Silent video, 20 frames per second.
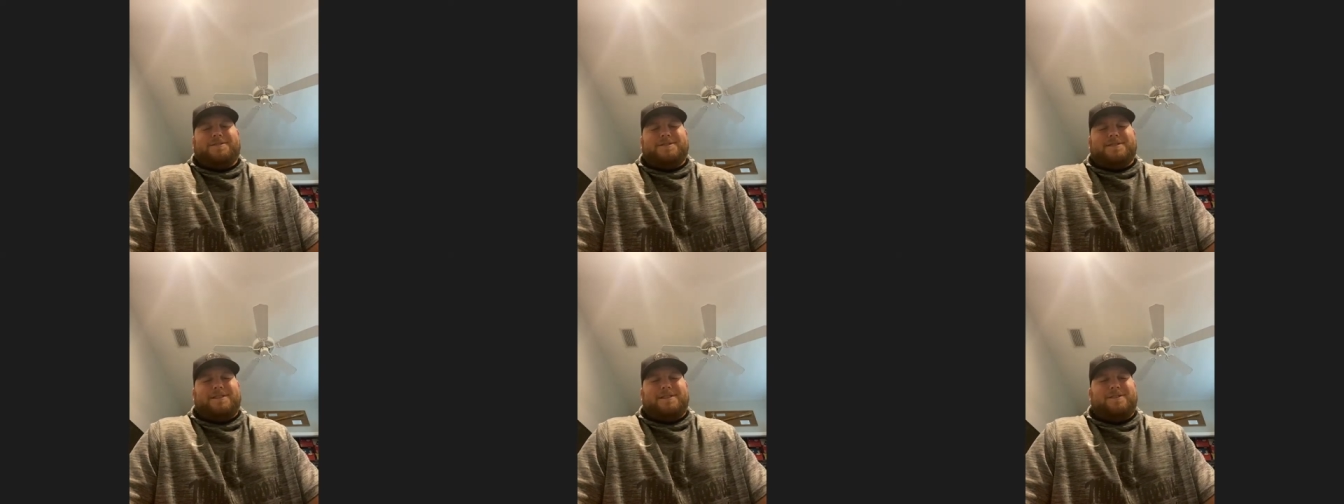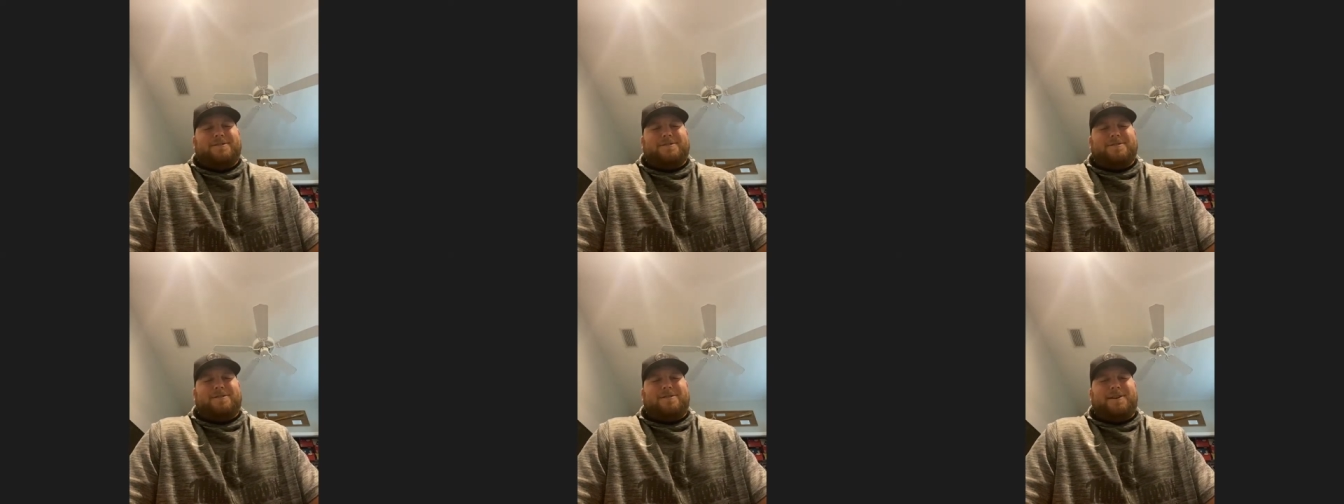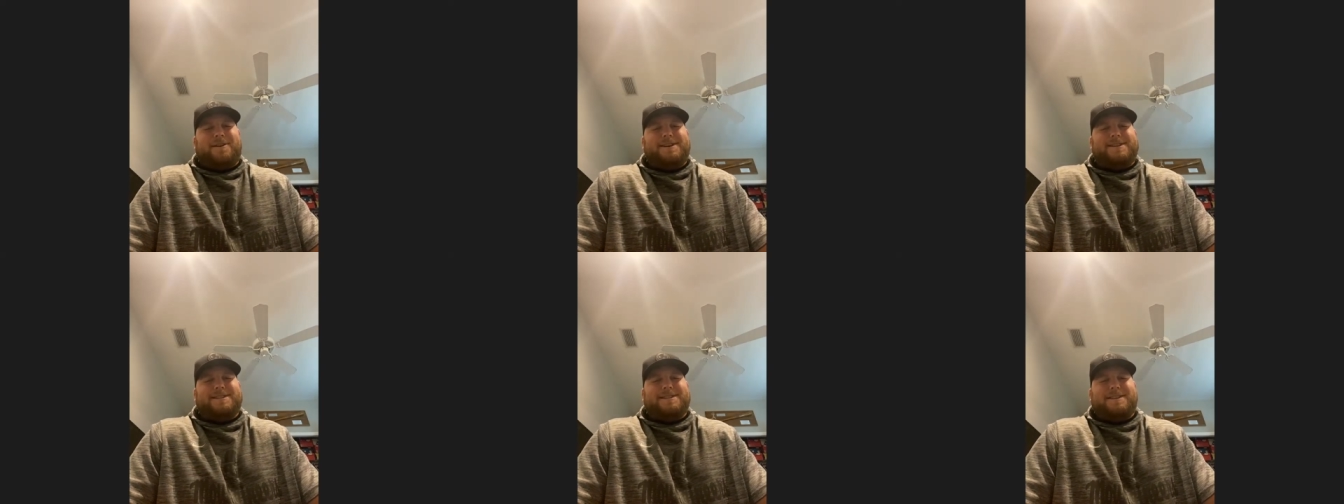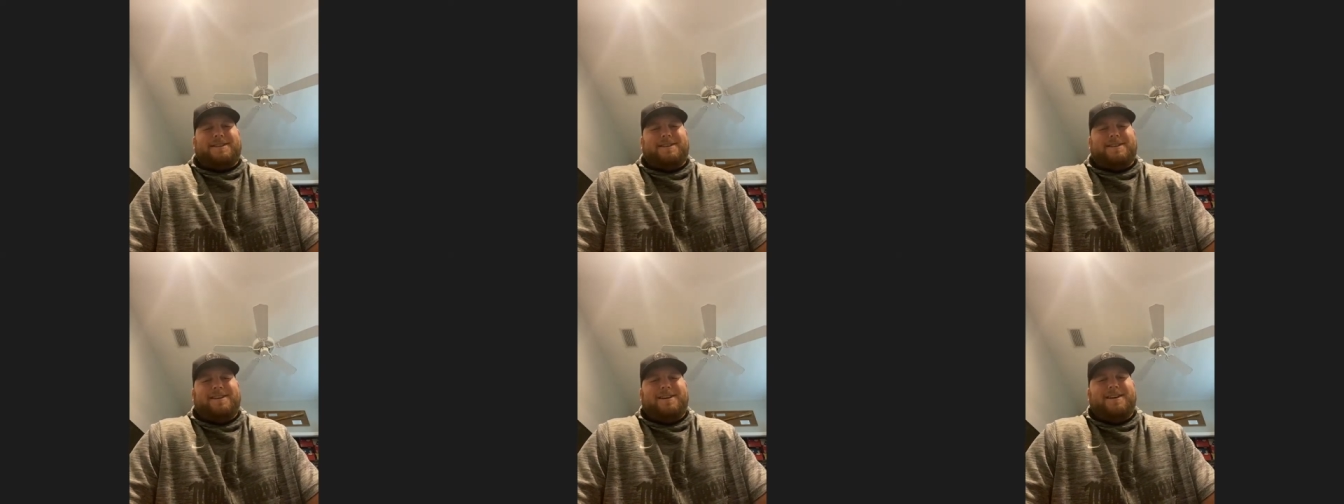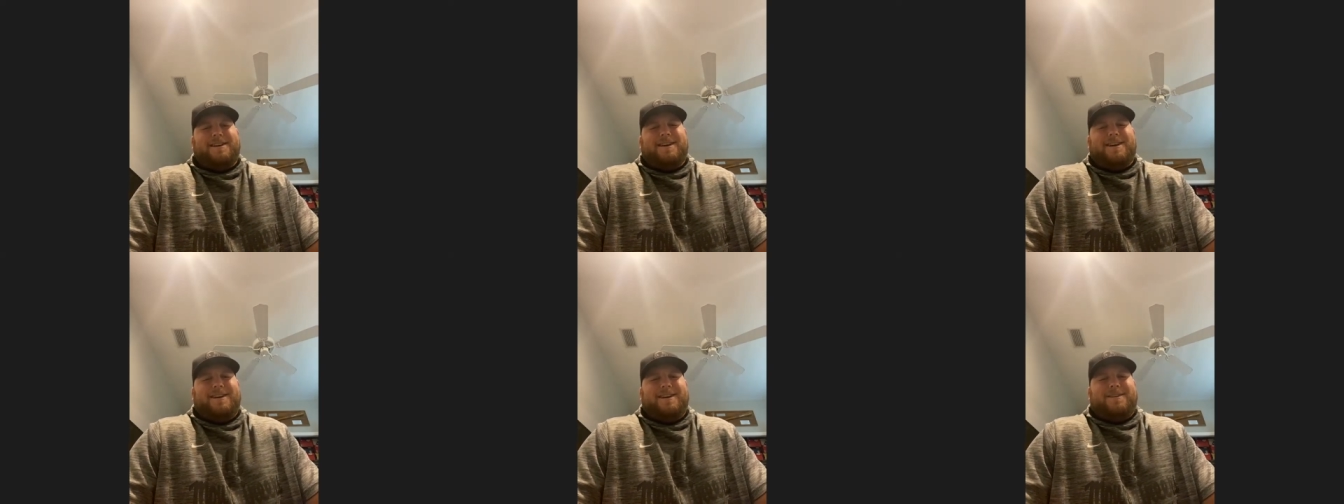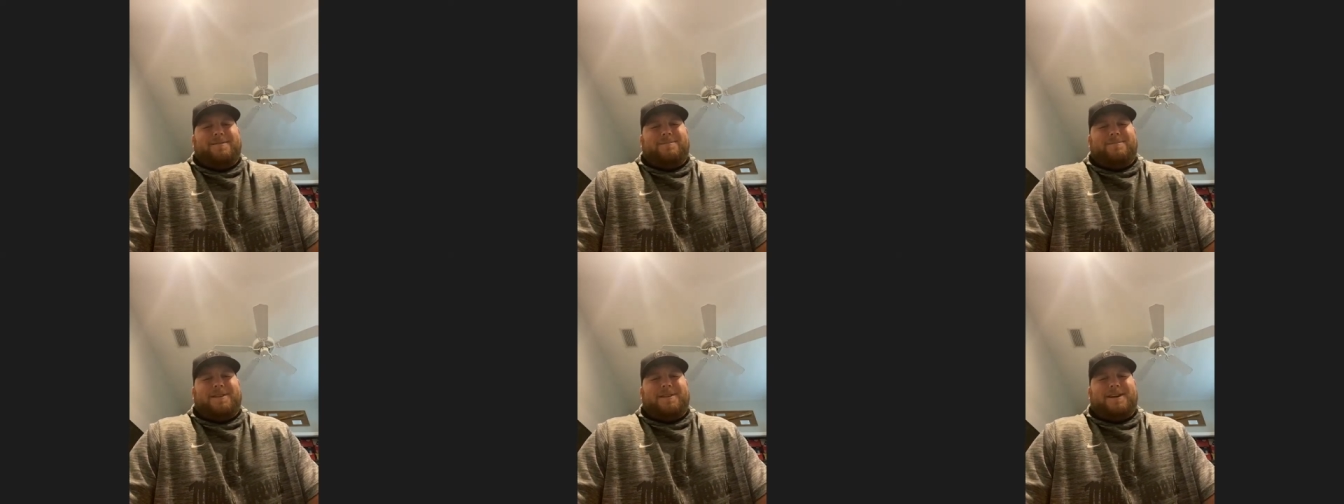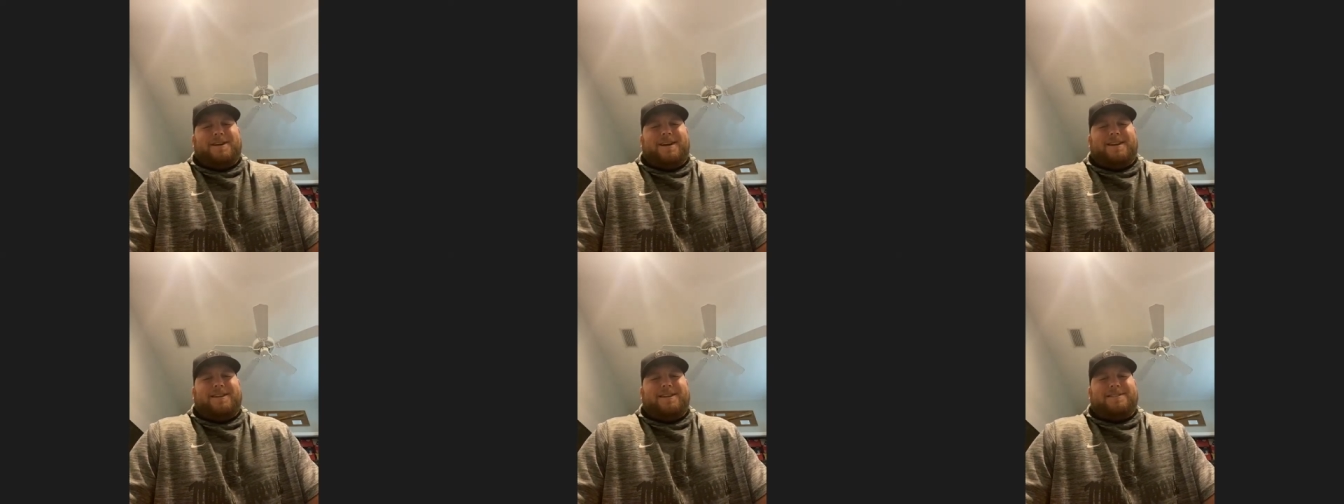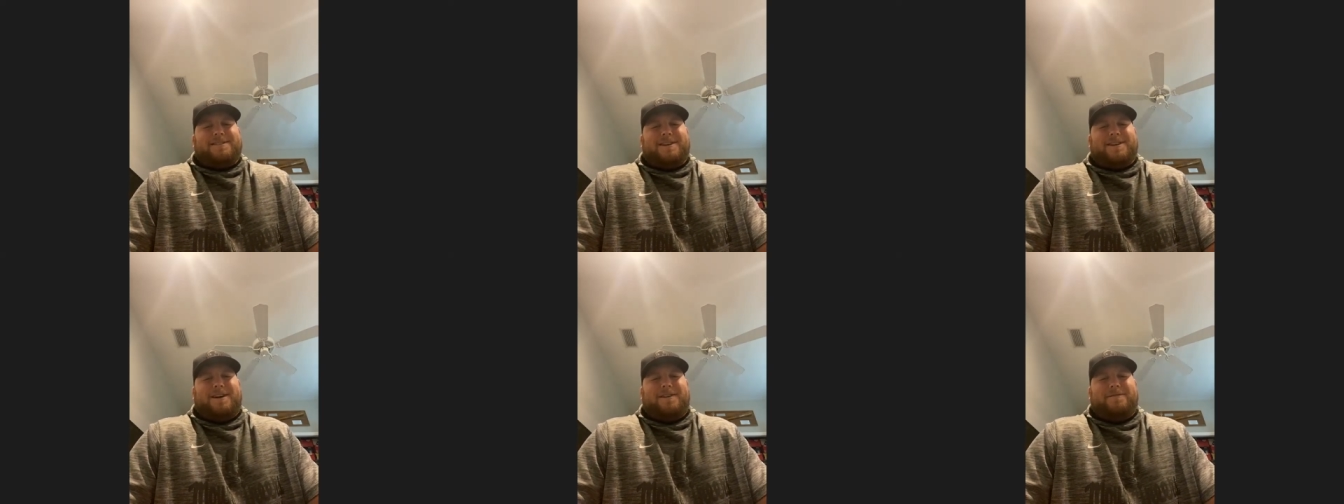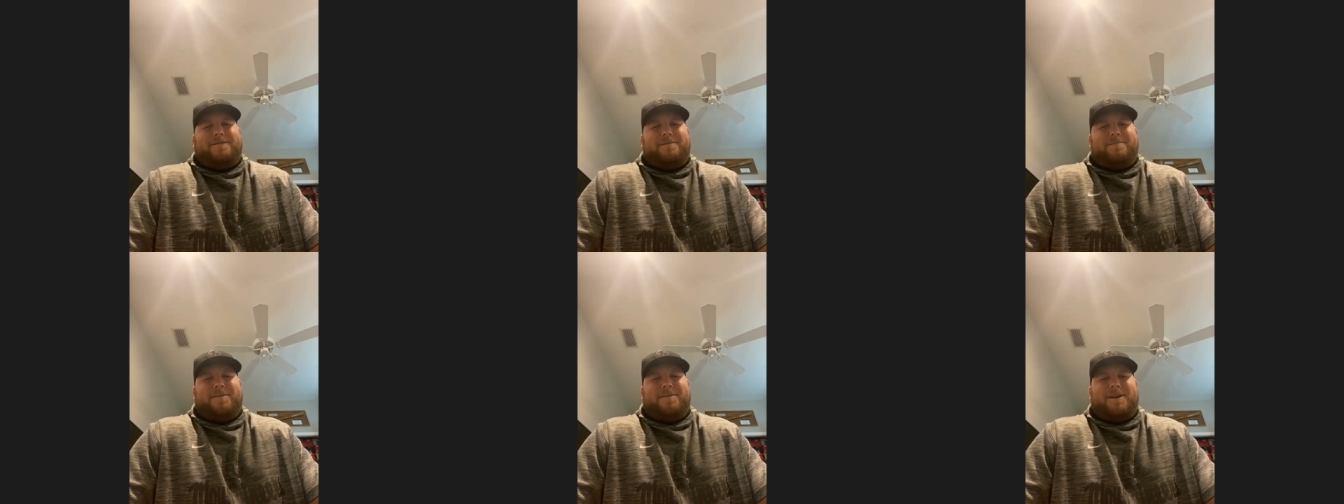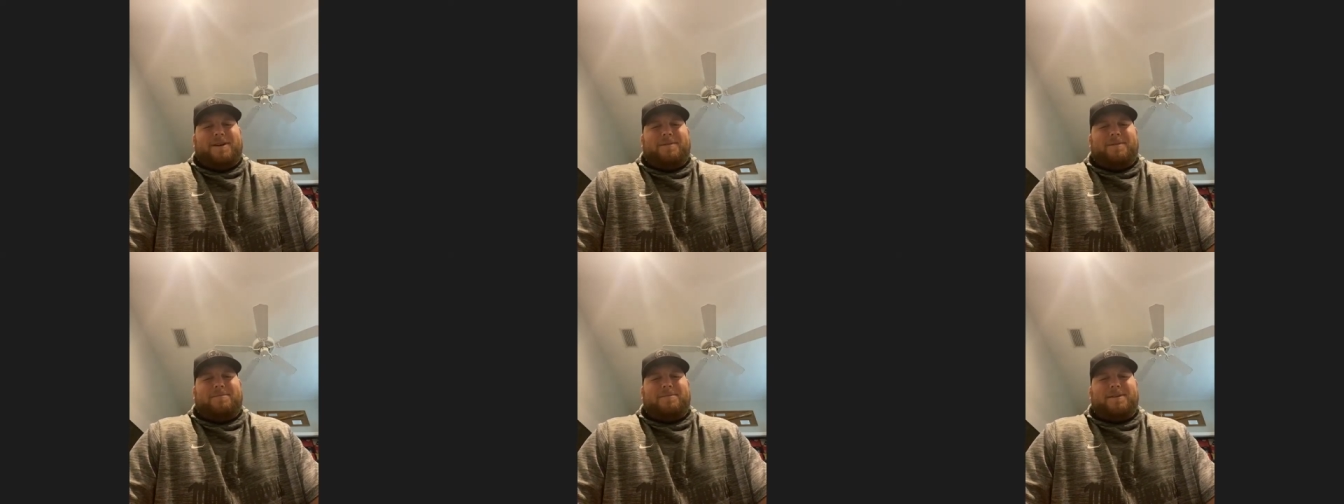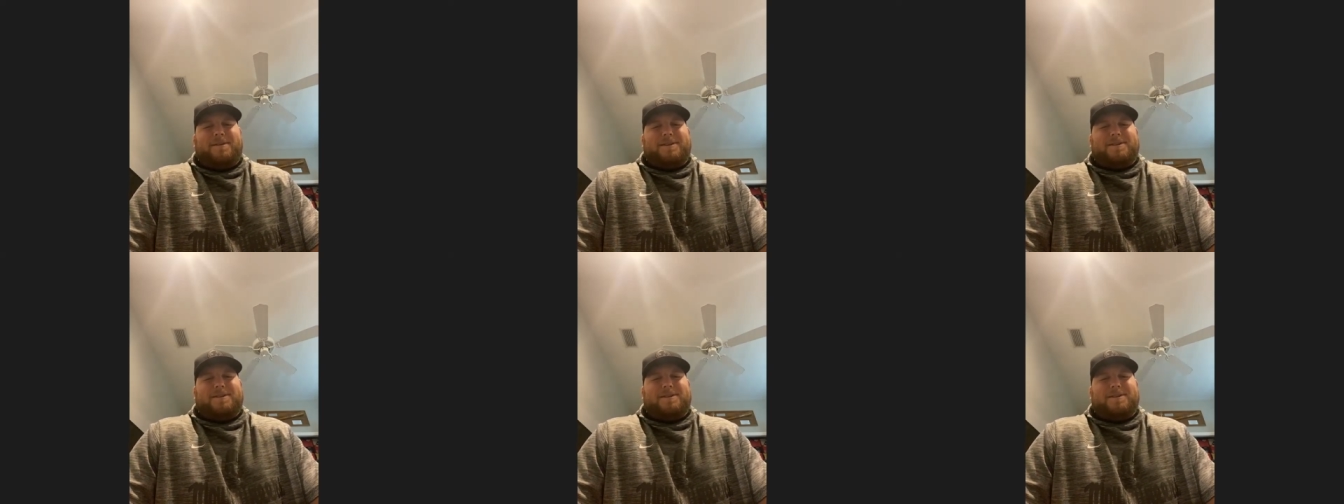He's a little crazy, but he kind of toughened me up,